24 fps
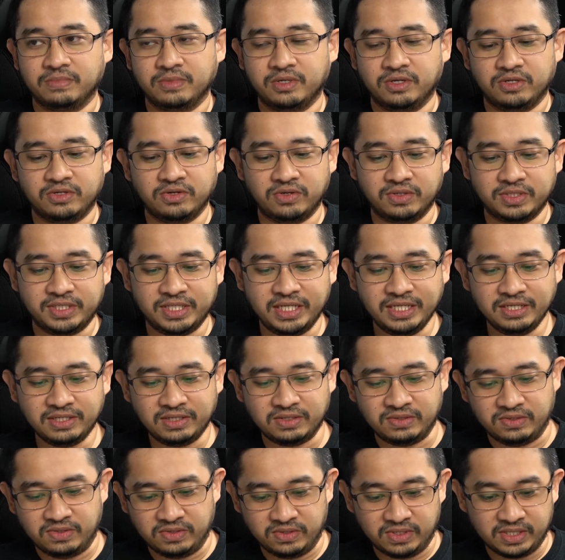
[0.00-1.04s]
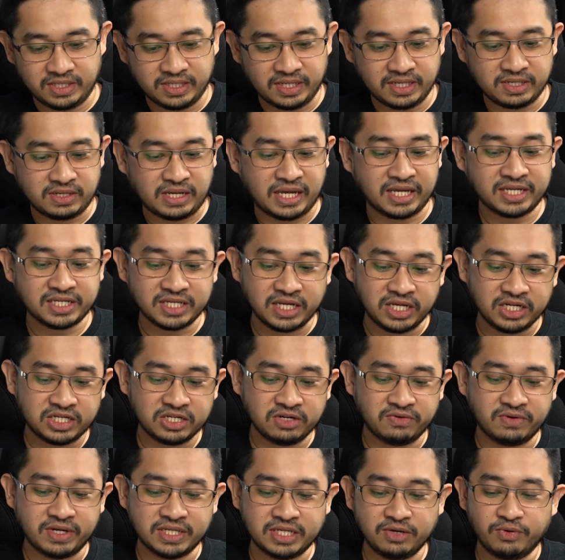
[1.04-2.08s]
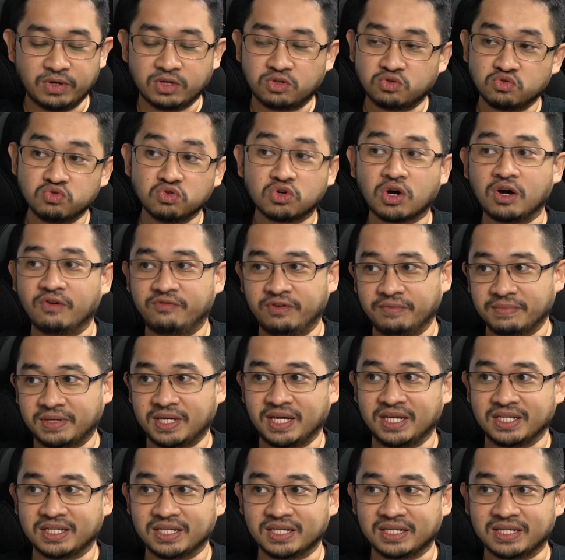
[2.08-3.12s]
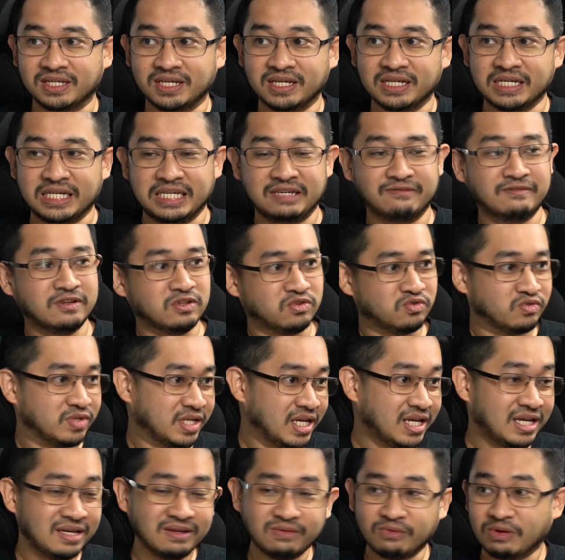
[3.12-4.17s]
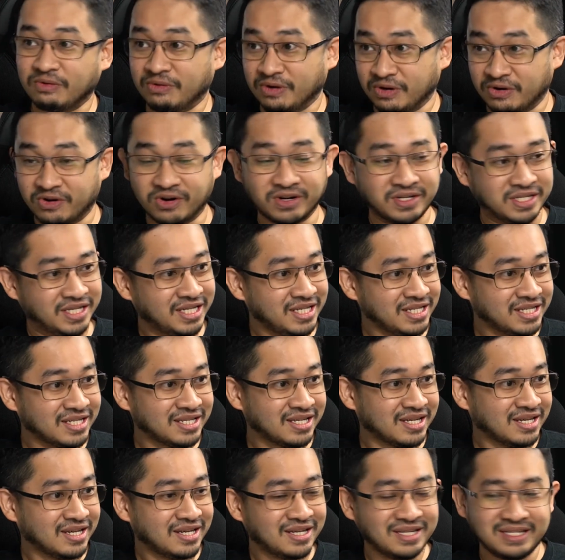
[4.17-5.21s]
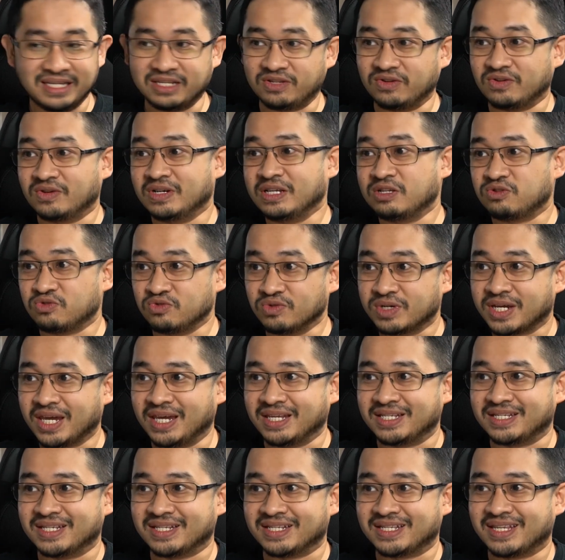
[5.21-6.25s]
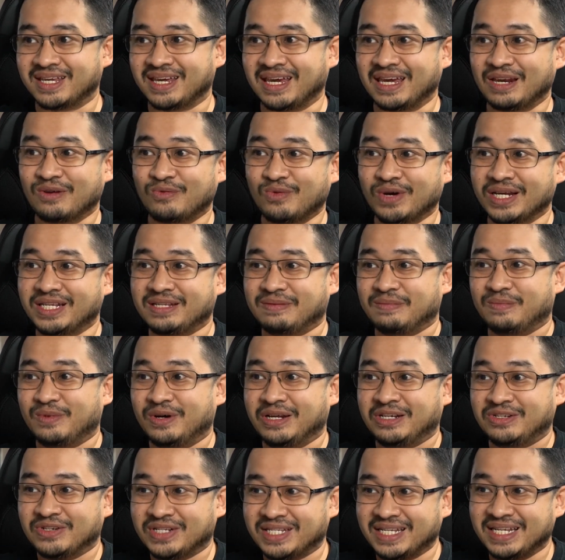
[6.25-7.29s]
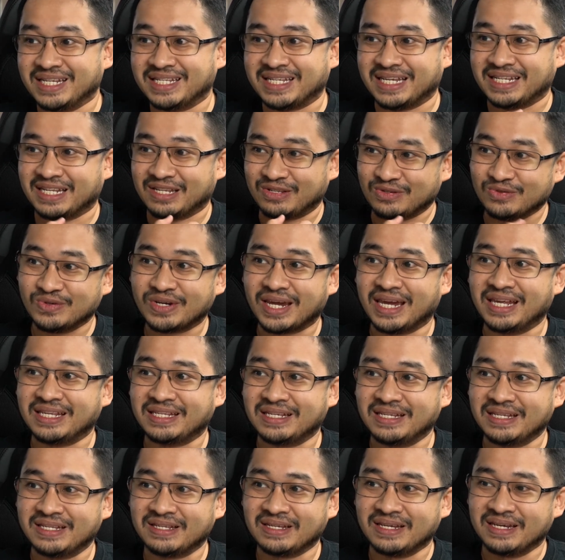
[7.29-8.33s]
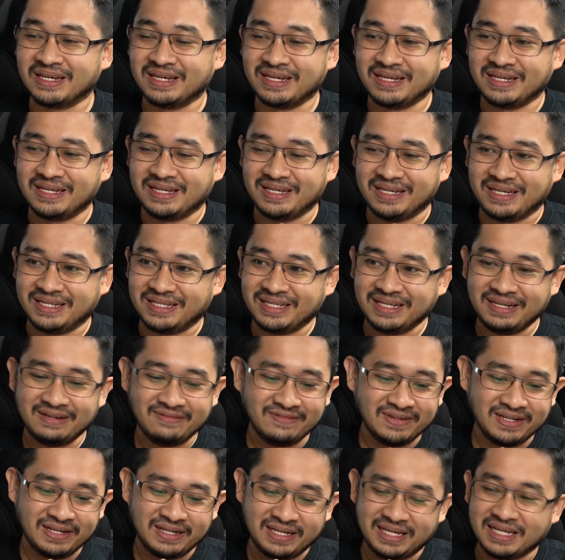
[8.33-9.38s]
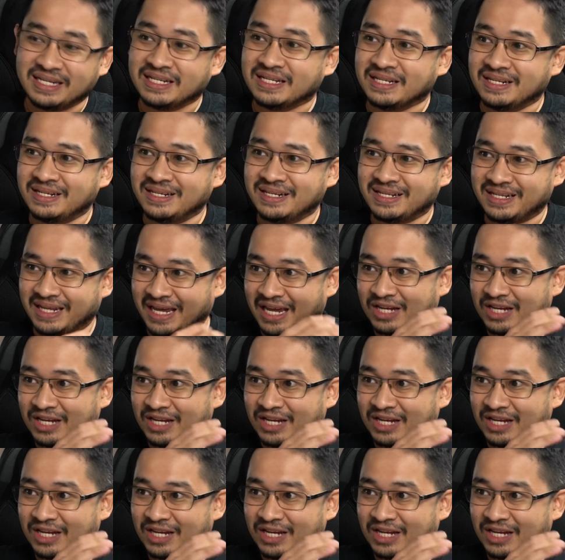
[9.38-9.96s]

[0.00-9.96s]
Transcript: So since the cancellation, right, there were 2 confirmed cases. Even today, when we record this, there's only 2 cases. And what's more interesting is that the 2 cases isn't even in the